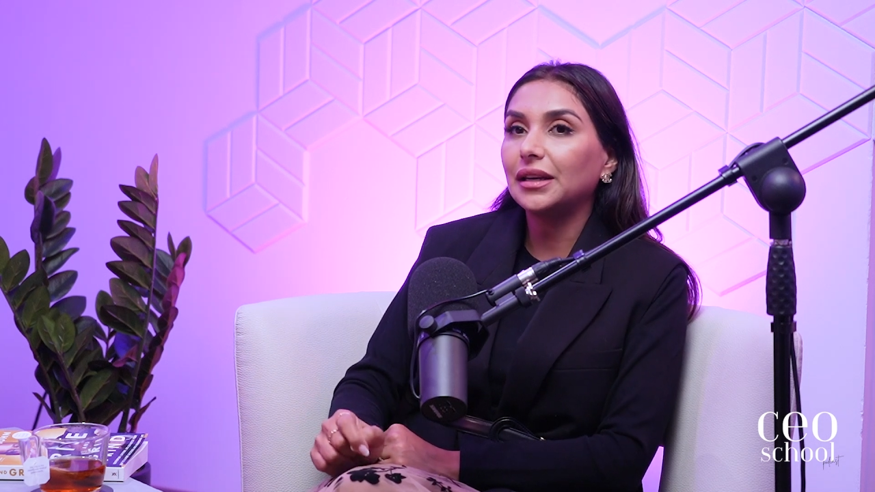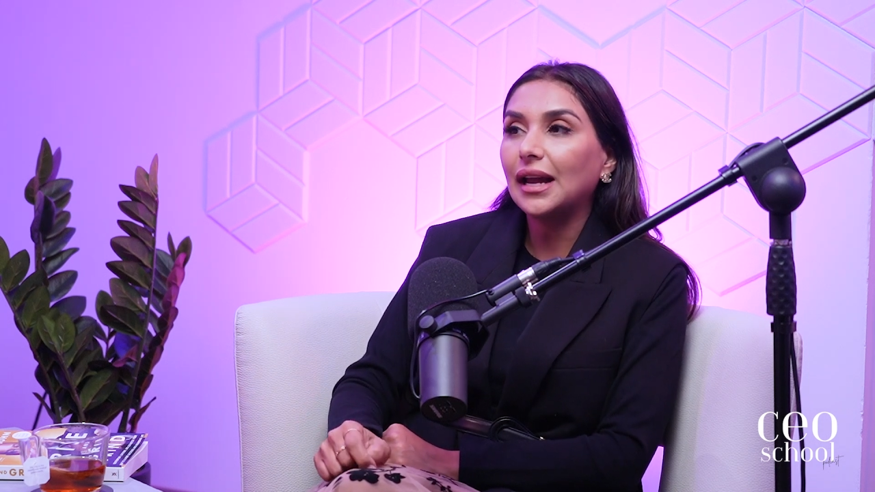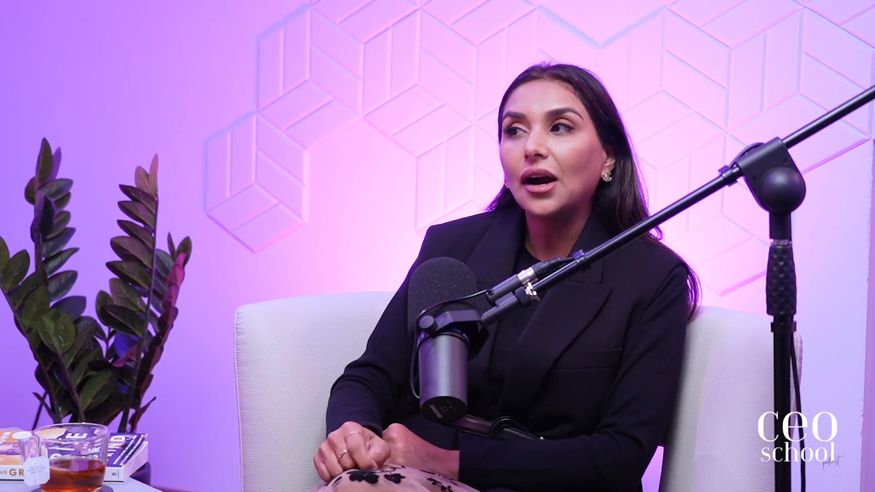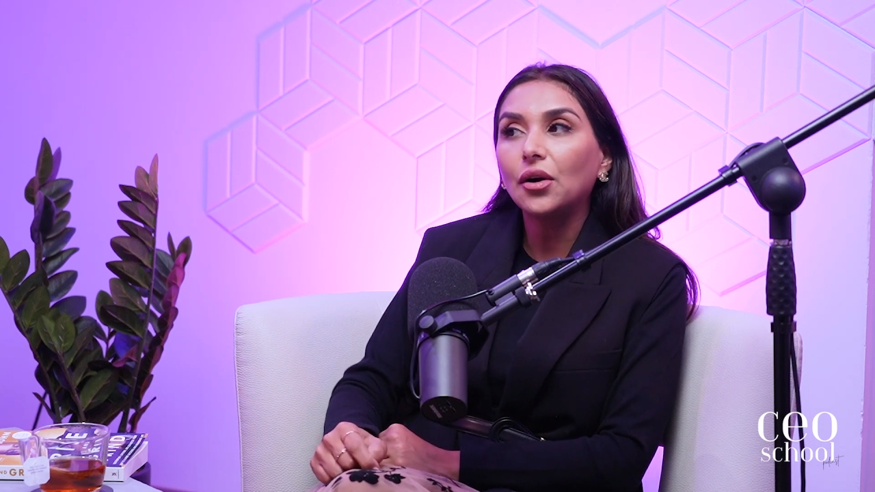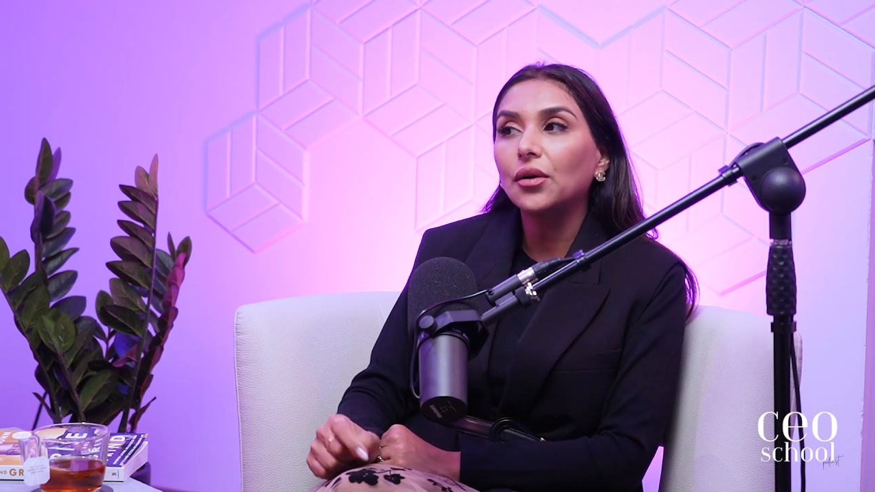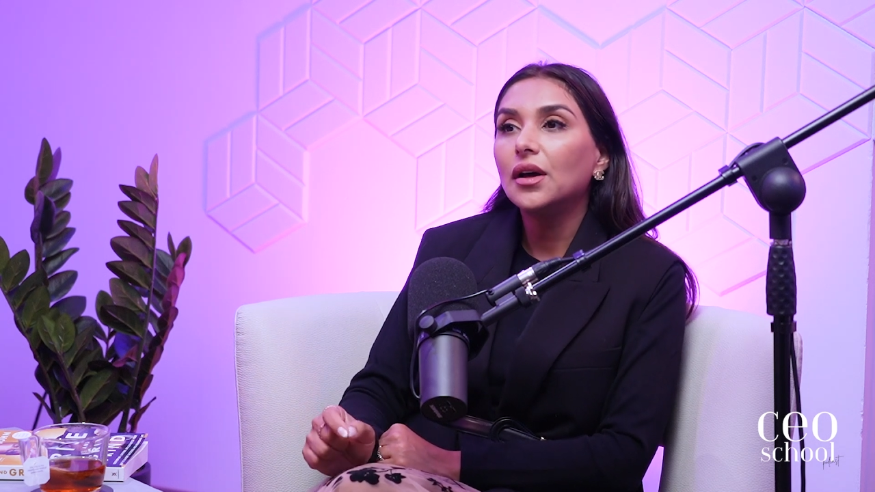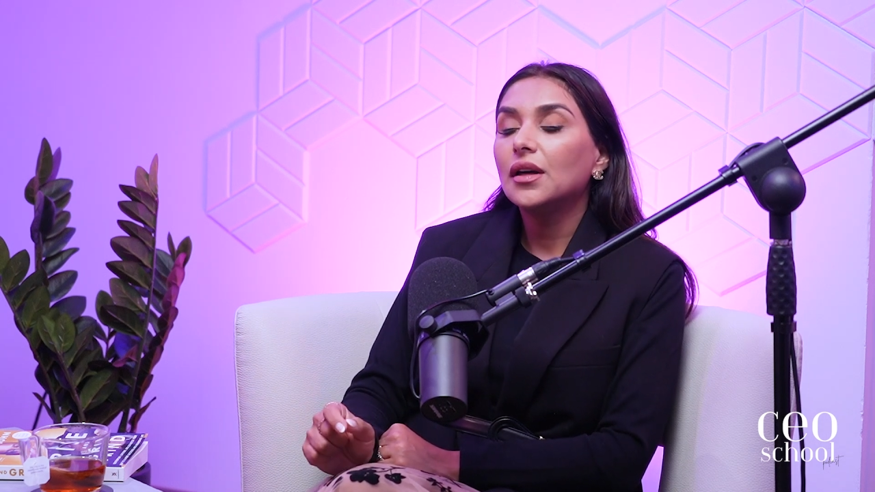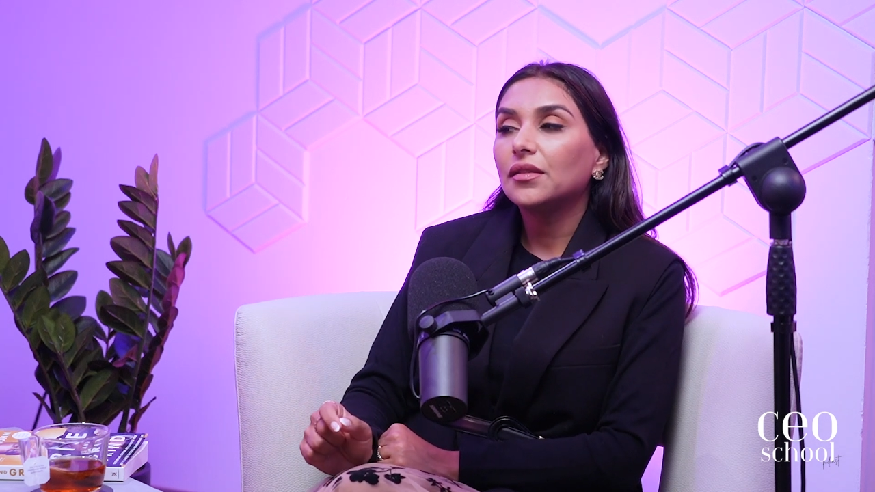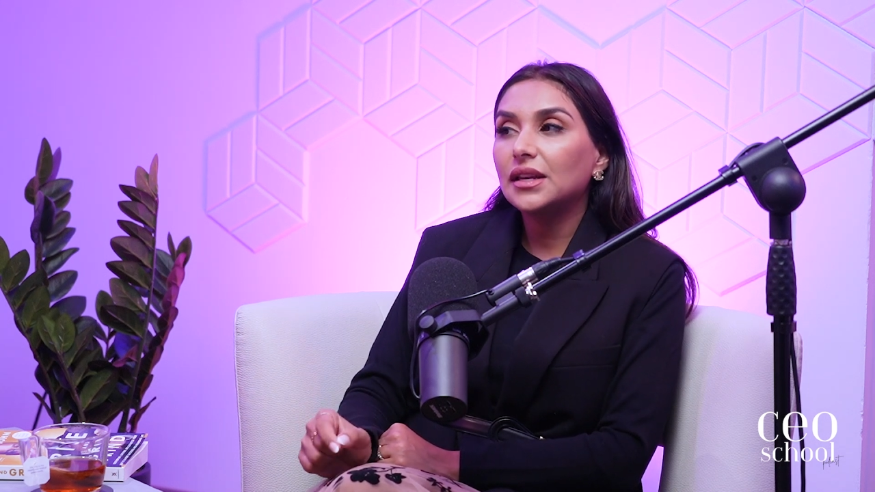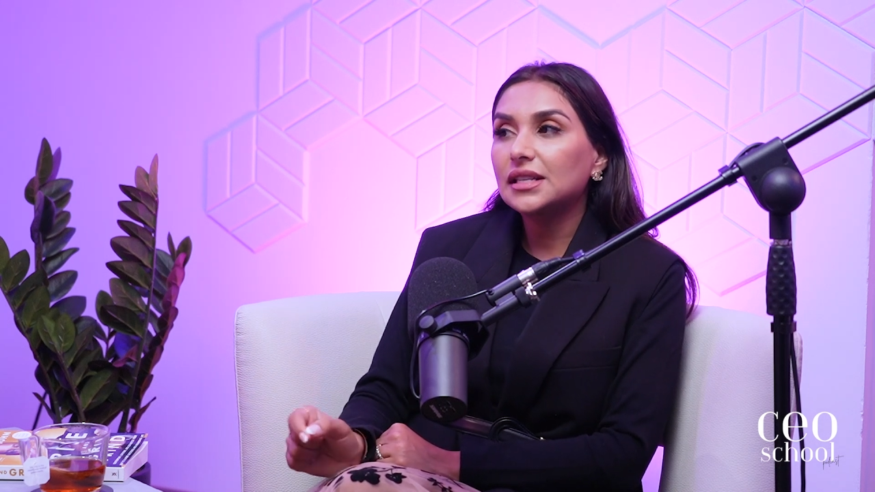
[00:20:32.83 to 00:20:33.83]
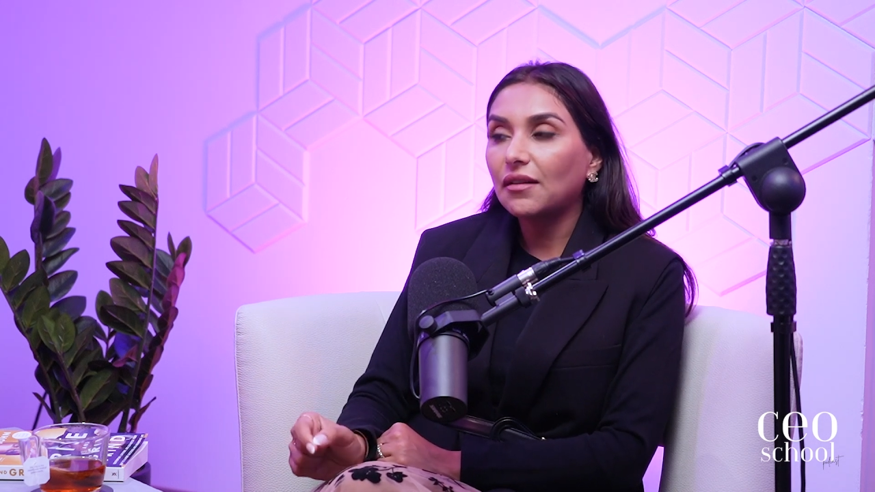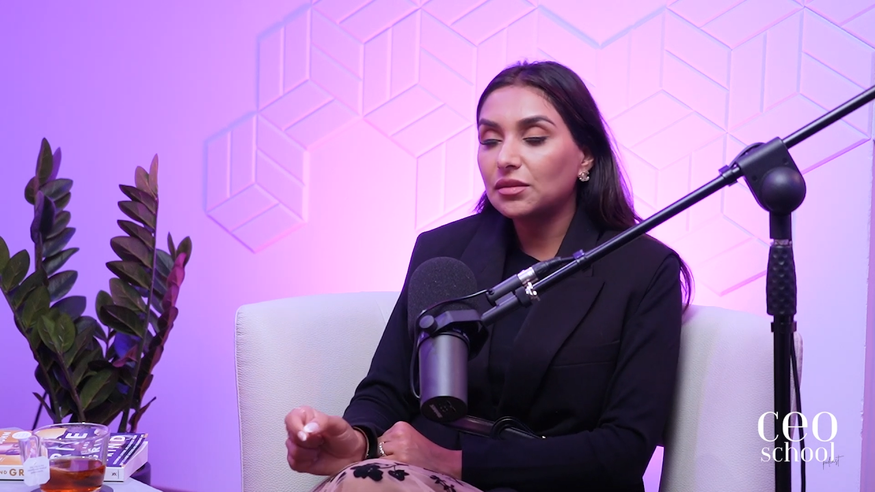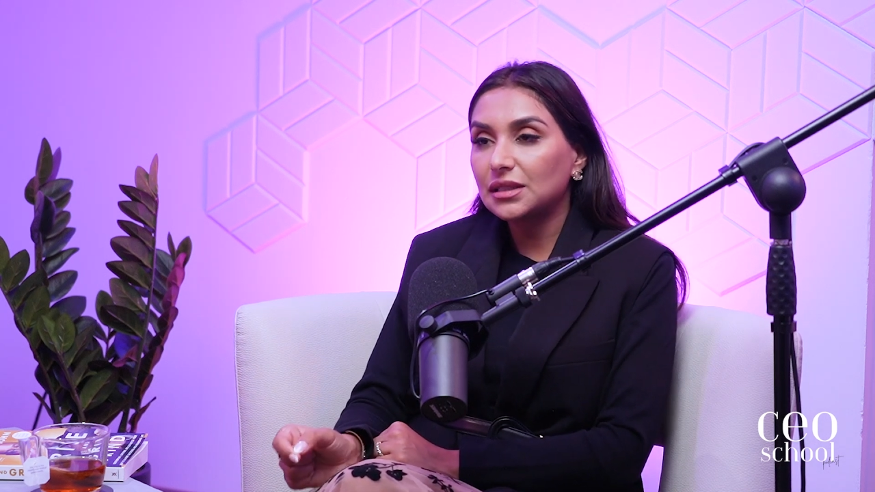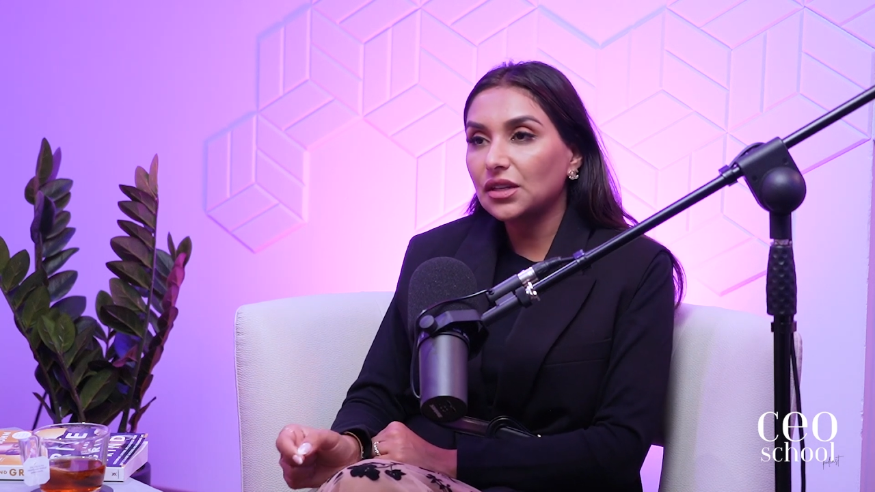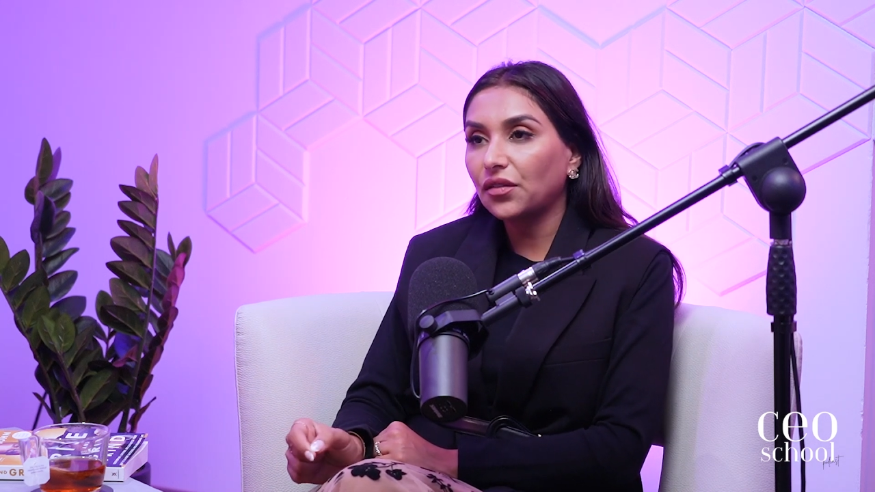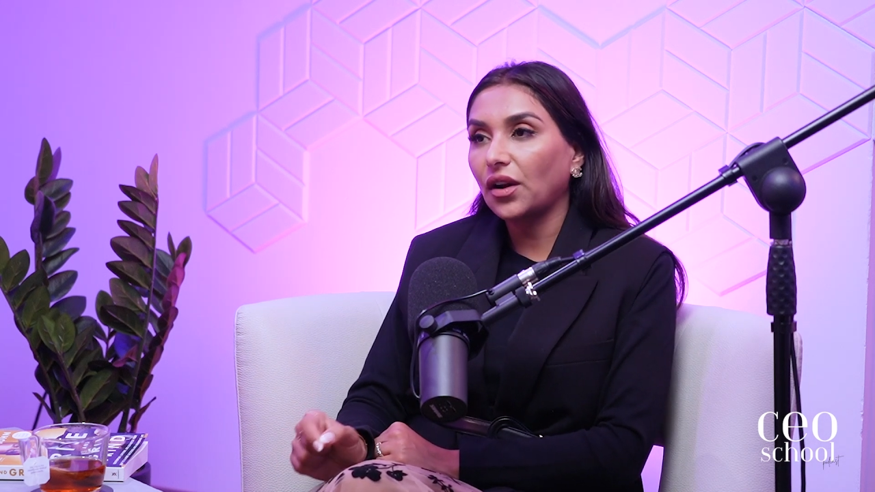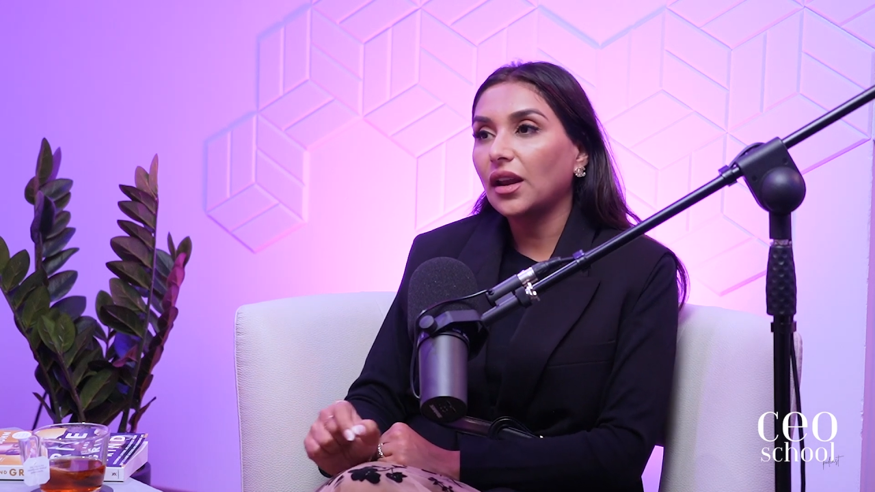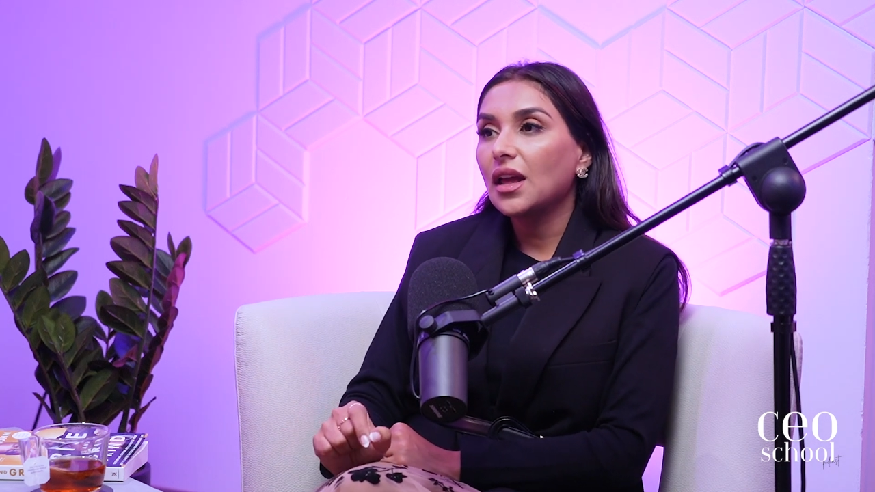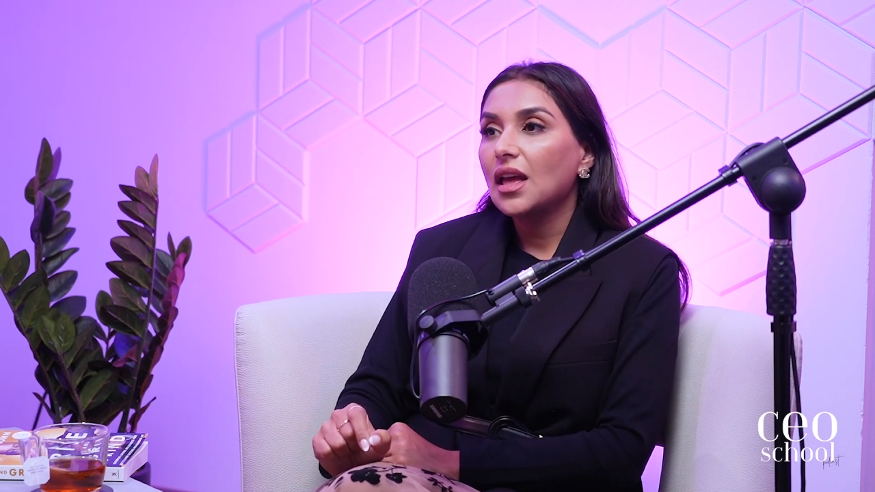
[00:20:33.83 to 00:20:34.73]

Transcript: now things have to be different.